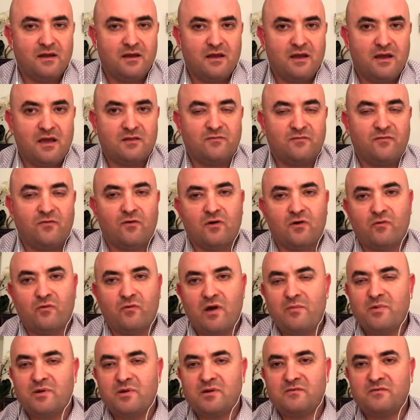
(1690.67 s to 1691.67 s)
And for a
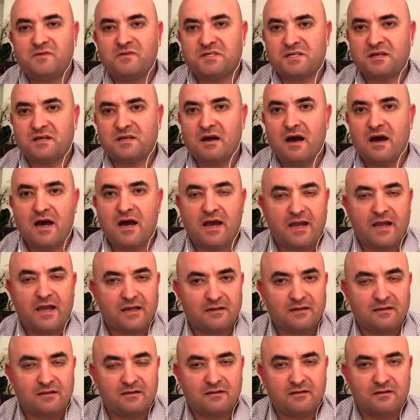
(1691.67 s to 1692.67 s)
weapon of this
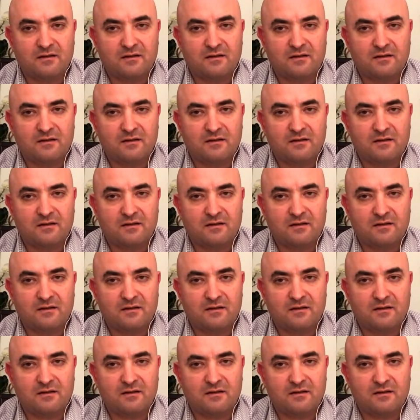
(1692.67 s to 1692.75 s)
kind,